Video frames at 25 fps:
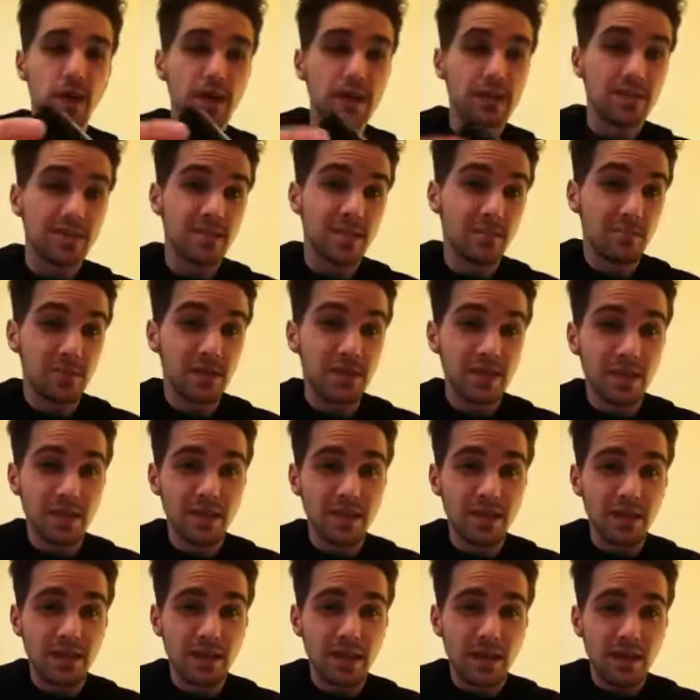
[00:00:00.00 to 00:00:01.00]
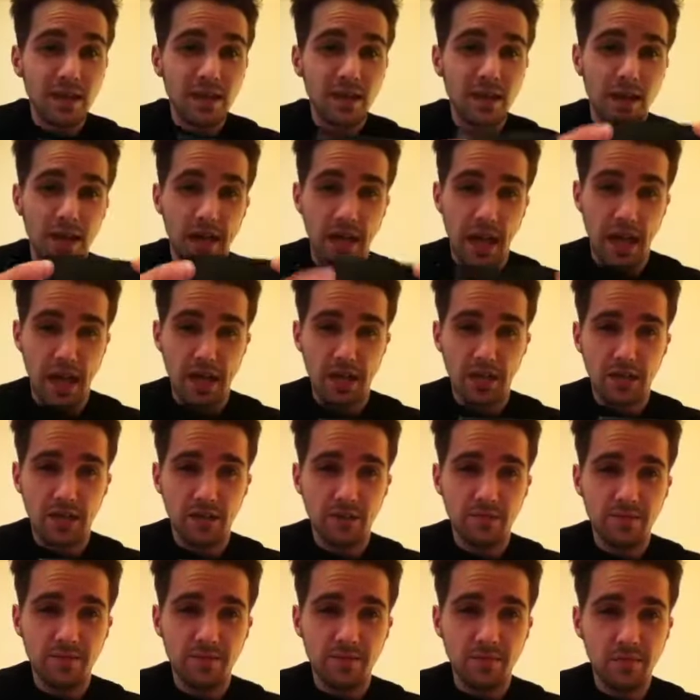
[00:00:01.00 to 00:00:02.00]
something like a
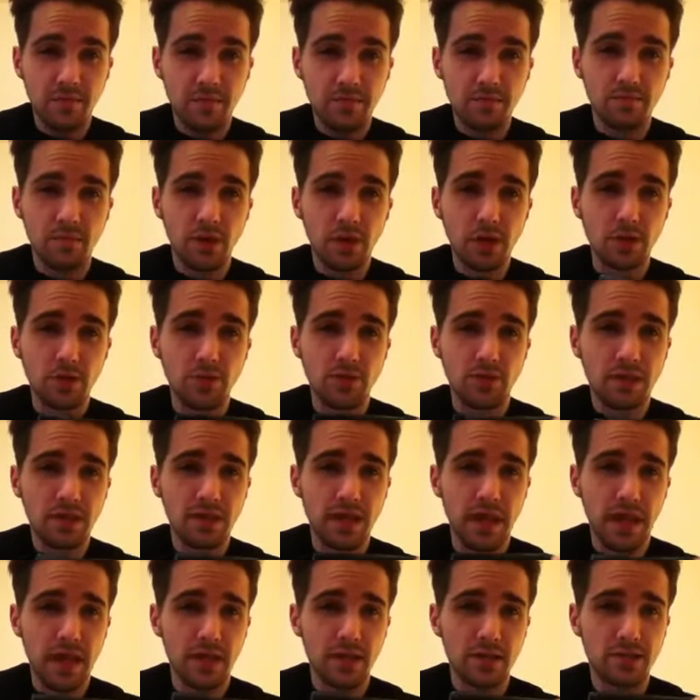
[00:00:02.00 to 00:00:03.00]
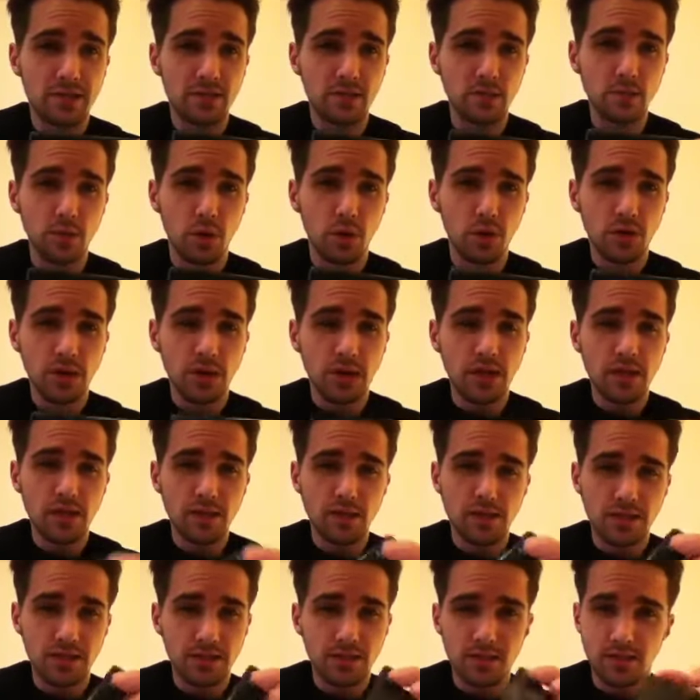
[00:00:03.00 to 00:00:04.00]
Hannah, but you think the Hannah's too bulky,
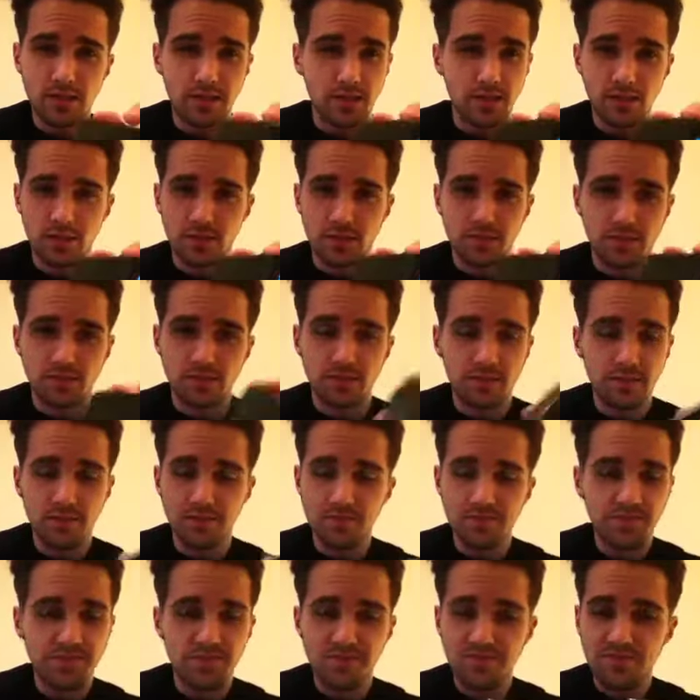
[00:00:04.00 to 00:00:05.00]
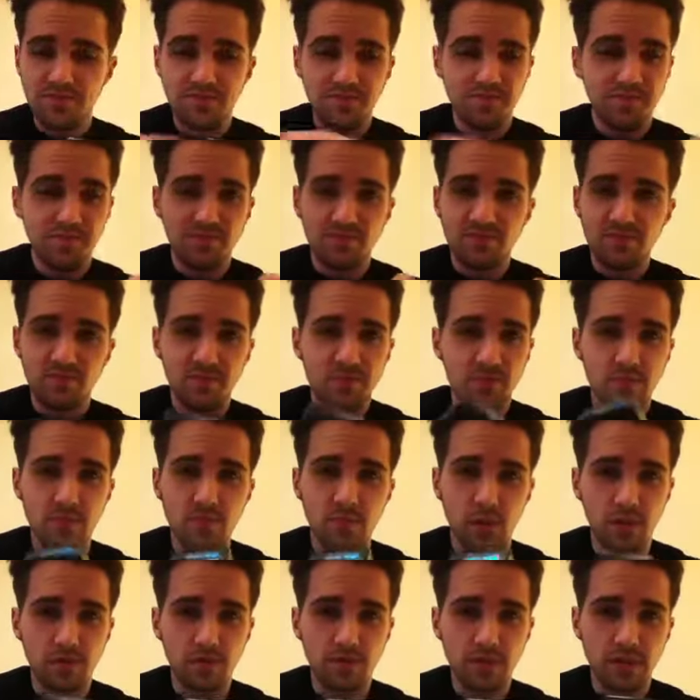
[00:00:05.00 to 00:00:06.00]
this is just
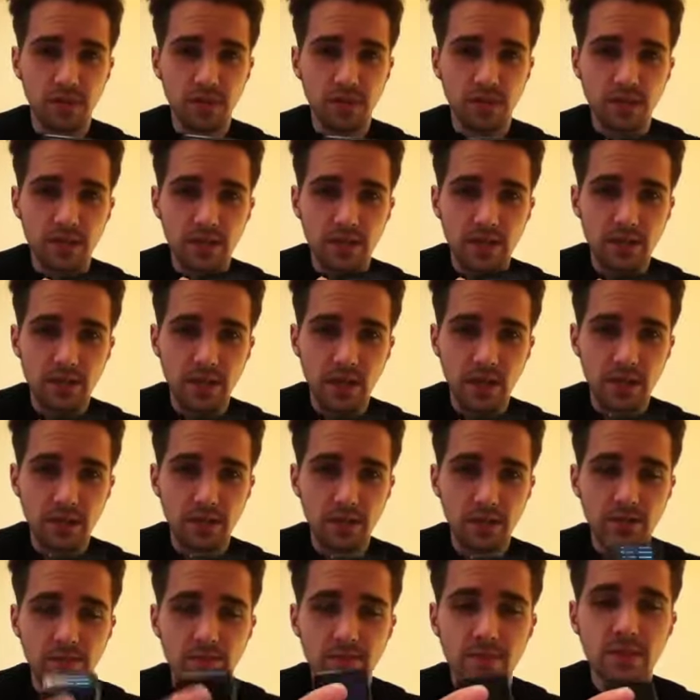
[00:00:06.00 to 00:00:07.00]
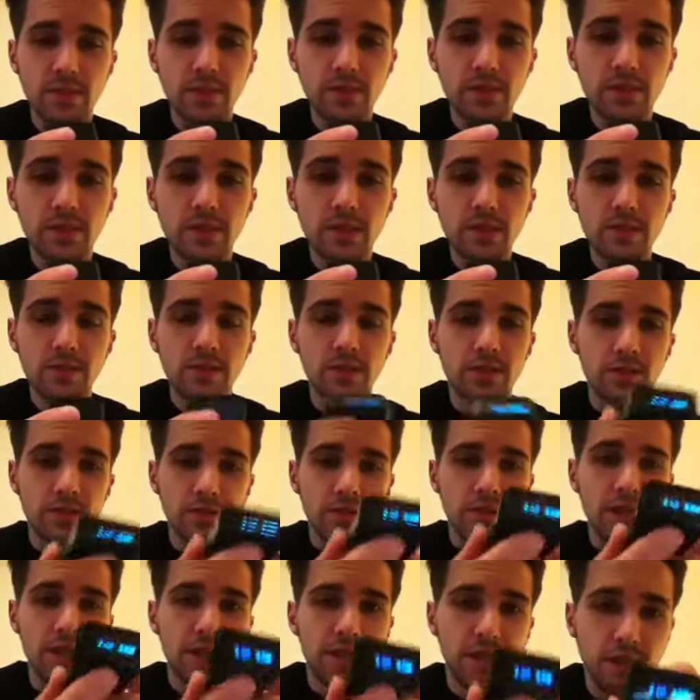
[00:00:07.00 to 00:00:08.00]
perfect. You got your
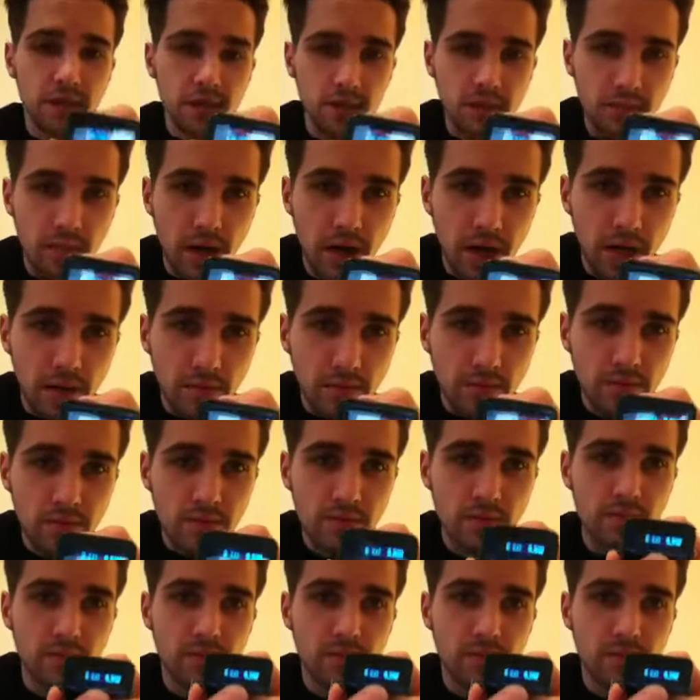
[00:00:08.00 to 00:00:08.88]
screen here at the bottom.